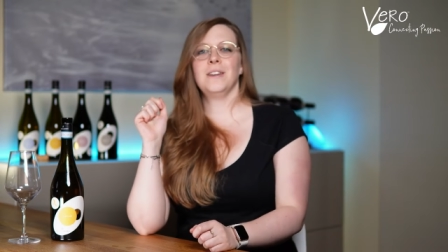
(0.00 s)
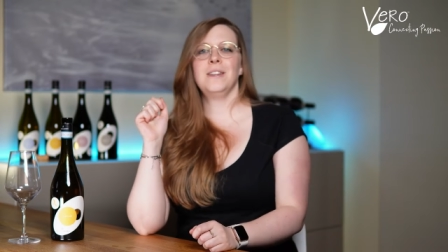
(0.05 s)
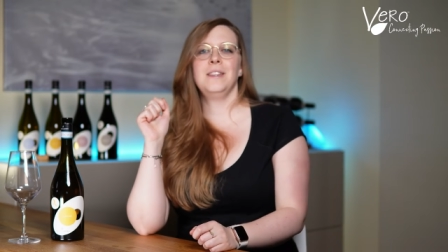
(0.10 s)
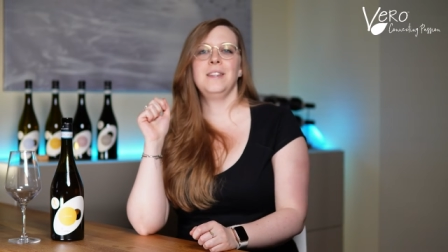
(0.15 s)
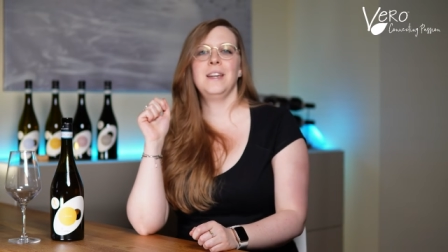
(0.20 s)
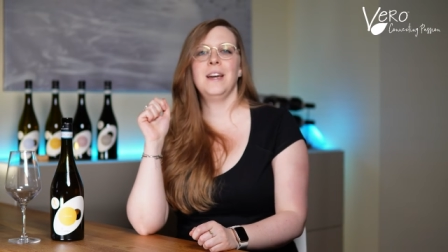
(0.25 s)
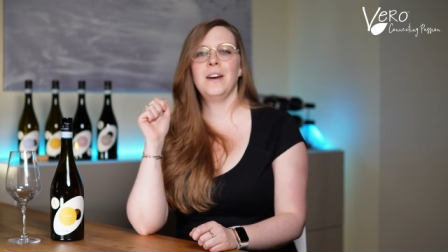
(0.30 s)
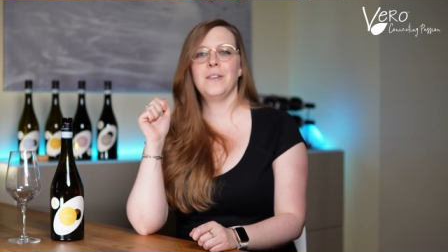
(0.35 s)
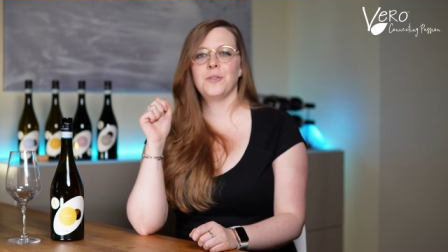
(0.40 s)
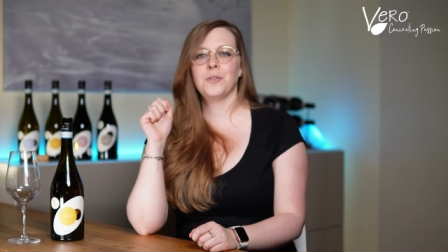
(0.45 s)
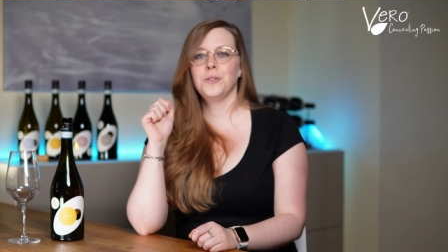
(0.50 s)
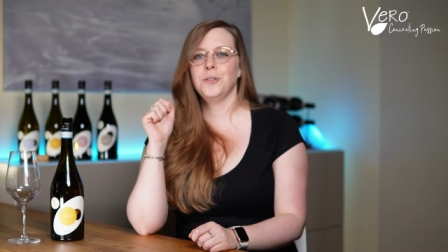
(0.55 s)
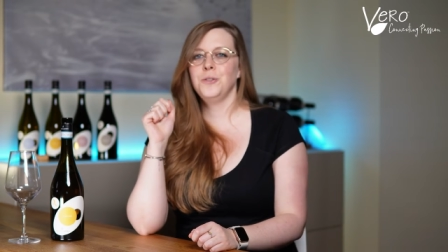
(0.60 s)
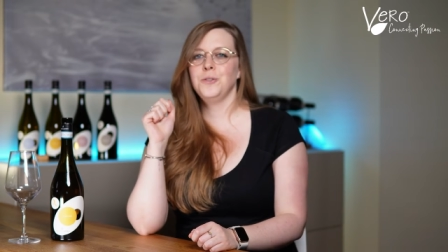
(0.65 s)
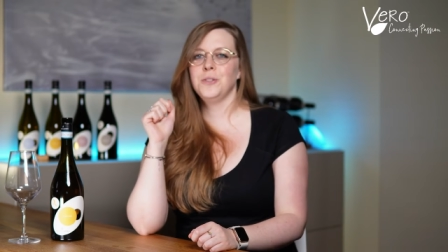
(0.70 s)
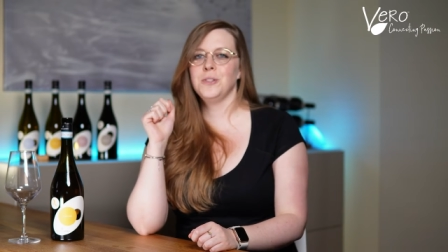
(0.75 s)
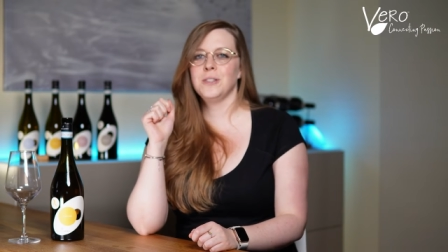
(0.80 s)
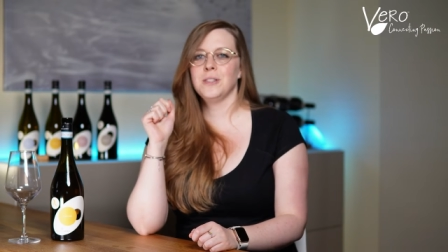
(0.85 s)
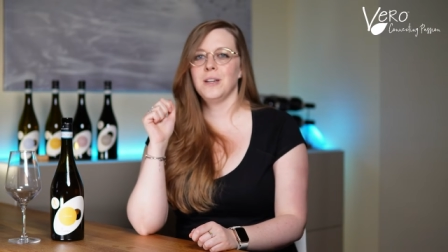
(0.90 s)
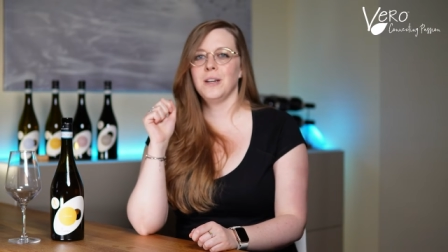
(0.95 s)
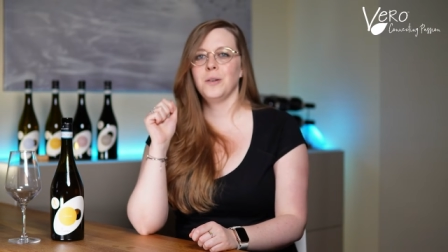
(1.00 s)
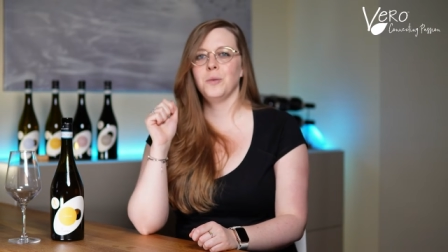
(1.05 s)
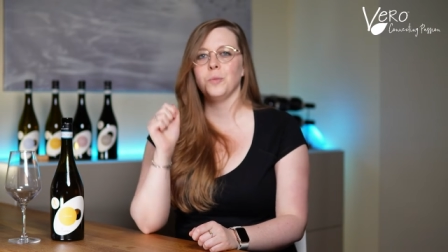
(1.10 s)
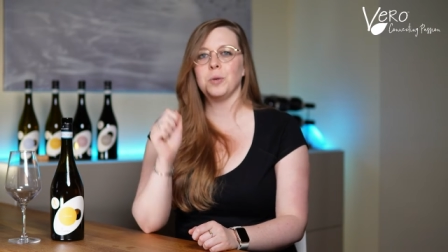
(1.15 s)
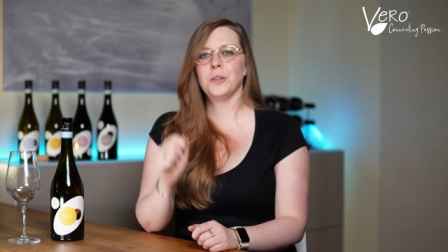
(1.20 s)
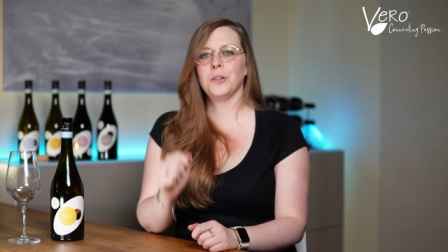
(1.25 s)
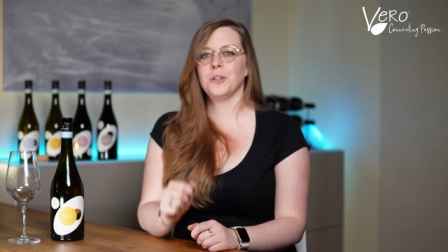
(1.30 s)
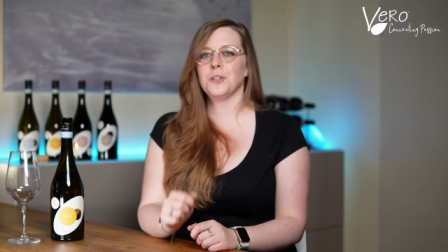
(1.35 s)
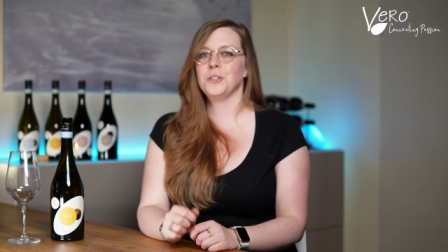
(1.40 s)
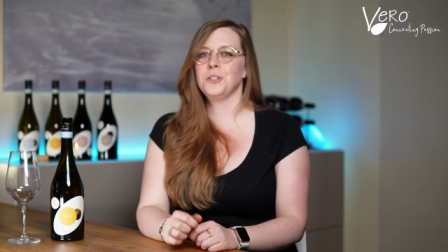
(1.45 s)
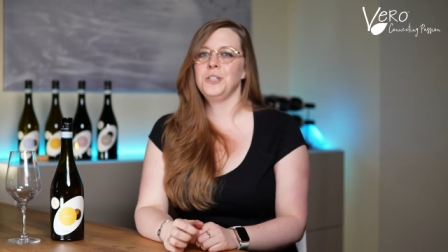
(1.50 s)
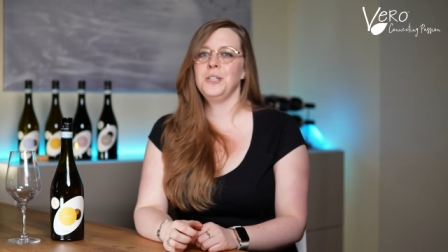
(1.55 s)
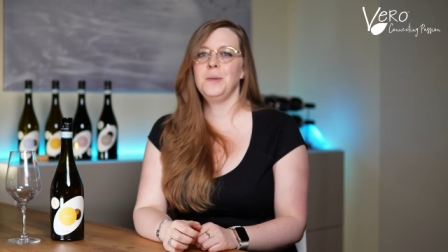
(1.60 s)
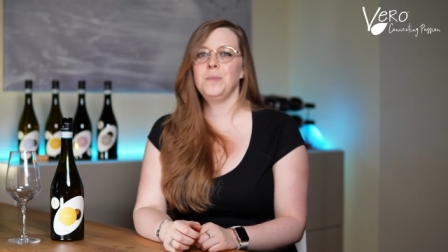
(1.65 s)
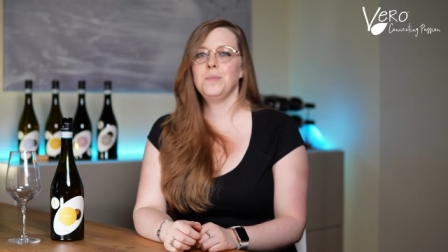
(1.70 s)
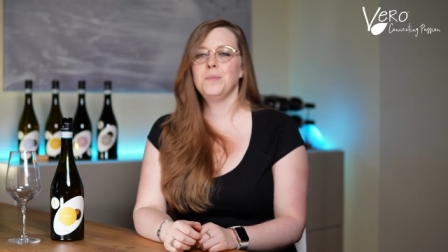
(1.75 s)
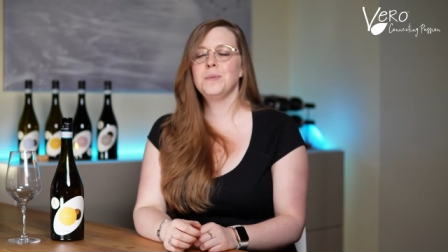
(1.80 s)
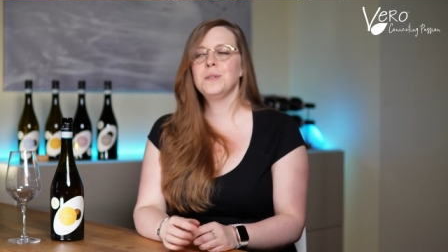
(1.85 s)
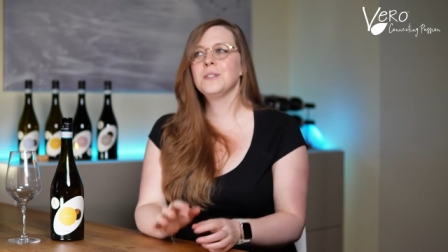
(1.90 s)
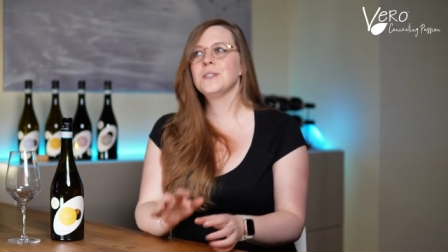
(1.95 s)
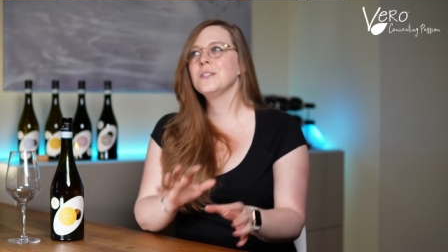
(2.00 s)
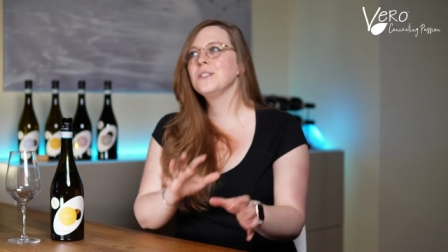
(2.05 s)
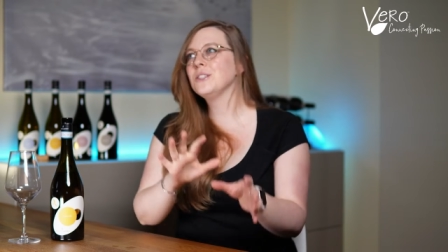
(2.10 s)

in the afternoon sun with their sheeps